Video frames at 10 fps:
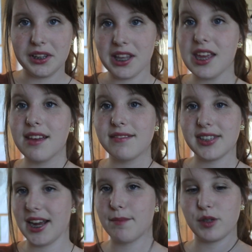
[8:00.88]
leaves,
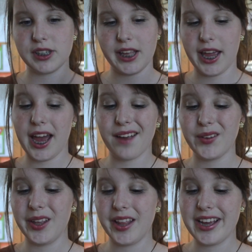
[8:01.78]
and I'm just like, I
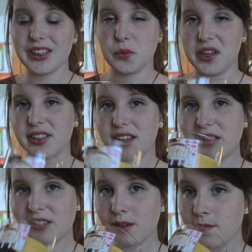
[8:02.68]
really like sweet
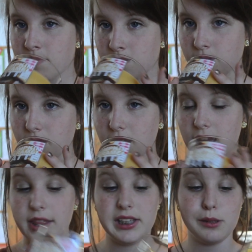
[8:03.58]
scents.
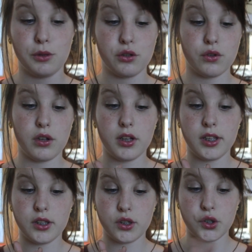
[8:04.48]
And this smells
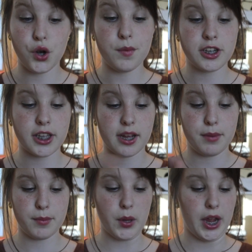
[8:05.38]
so much like a
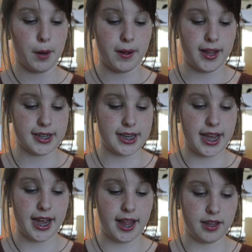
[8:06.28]
pumpkin caramel
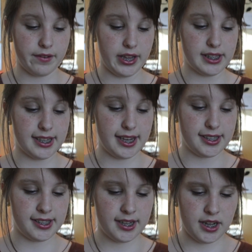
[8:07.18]
latte. I love it. It
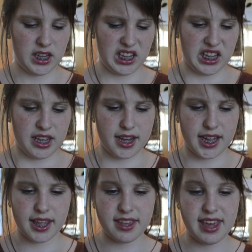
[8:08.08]
says,
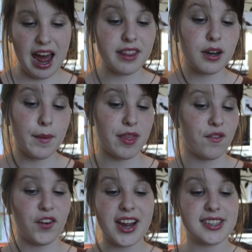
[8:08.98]
gather with
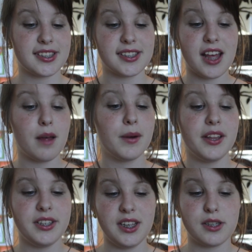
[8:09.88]
friends and celebrate
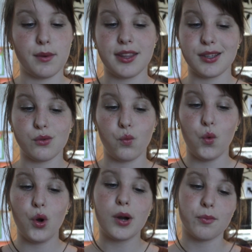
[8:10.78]
the season with this
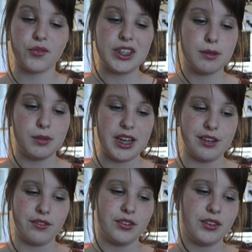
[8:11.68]
warm, rich blend
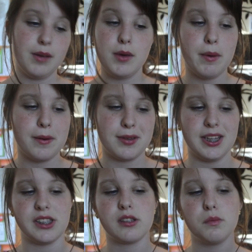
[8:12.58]
of creamy
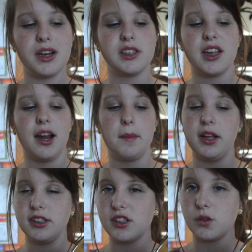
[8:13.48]
pumpkin, spiced
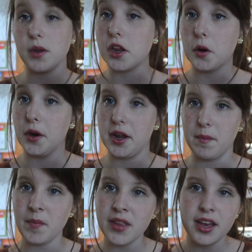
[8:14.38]
caramel, and sweet
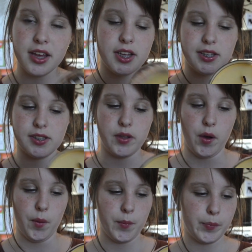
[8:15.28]
cream.
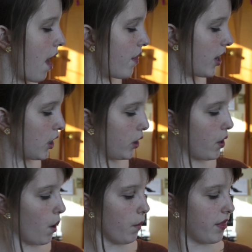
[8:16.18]
So, and then
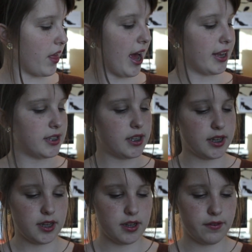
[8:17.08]
along with that,
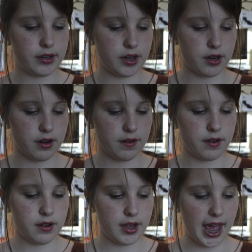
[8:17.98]
for
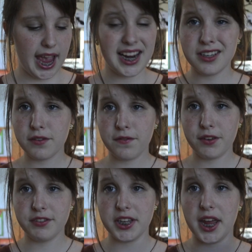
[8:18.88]

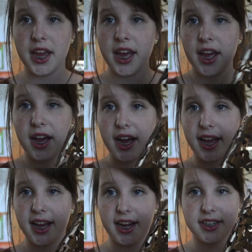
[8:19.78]
$8.50,
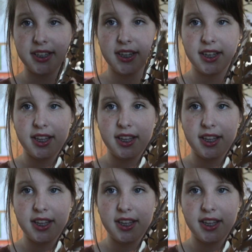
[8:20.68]
I got